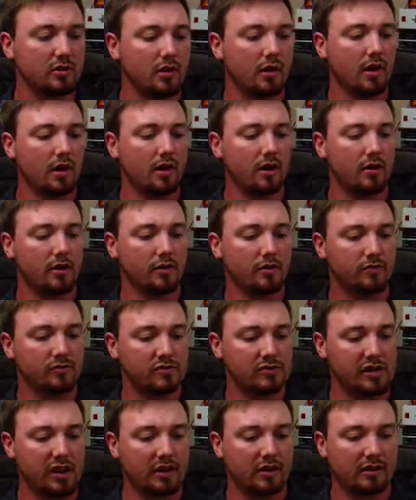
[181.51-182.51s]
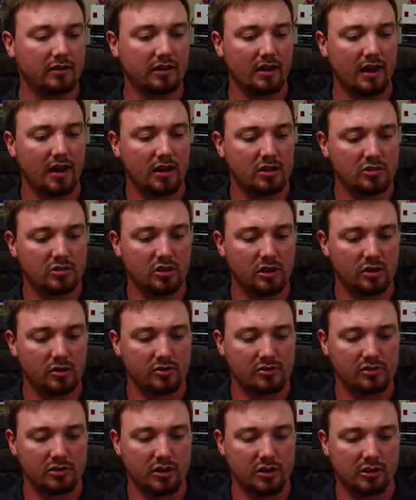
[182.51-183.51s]
of Sonic the Hedgehog,
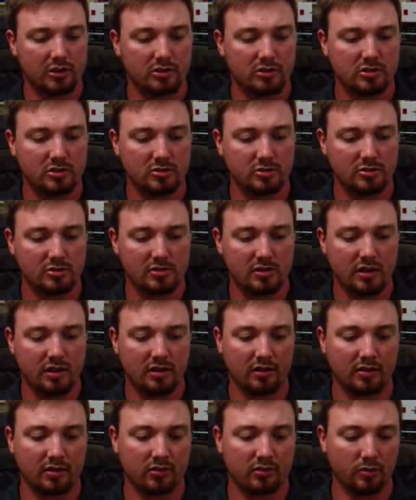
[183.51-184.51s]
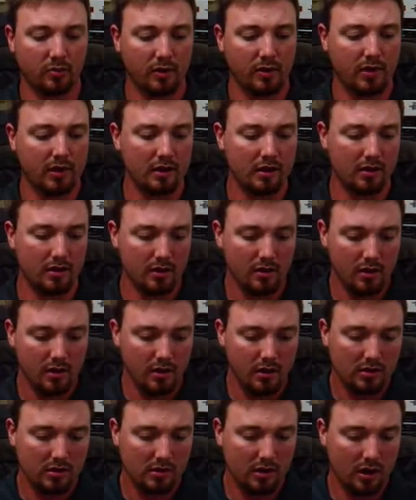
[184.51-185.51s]
Sonic 2, Sonic 3,
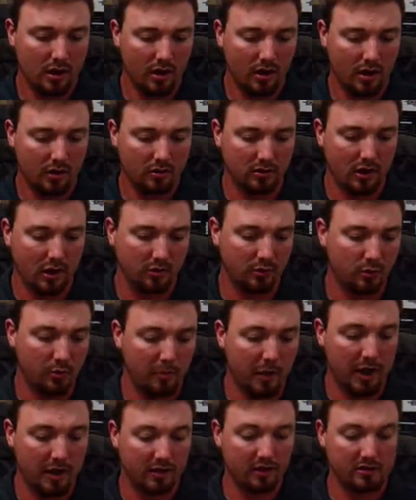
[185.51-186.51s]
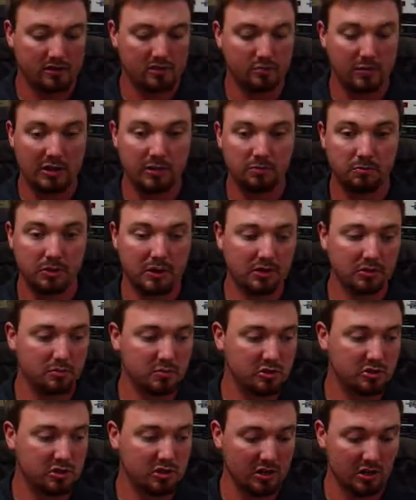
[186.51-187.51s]
Dr. Robotnik's Mean Bean
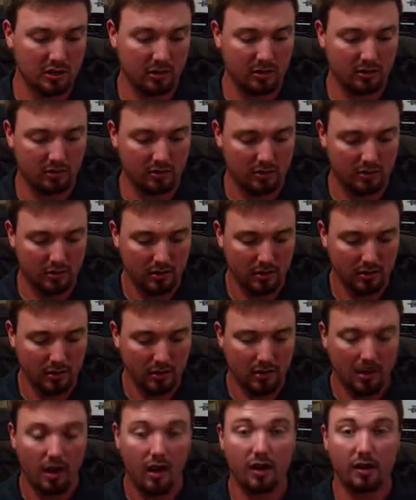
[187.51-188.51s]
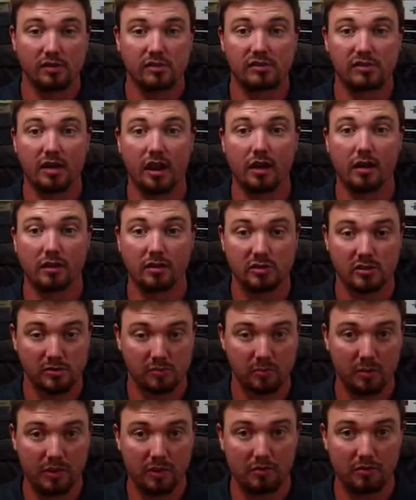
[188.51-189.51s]
Machine, Sonic
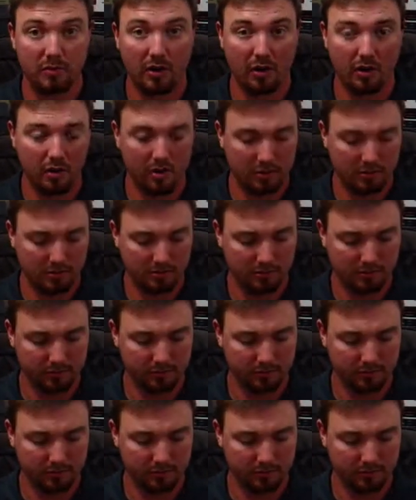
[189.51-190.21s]
Spinball,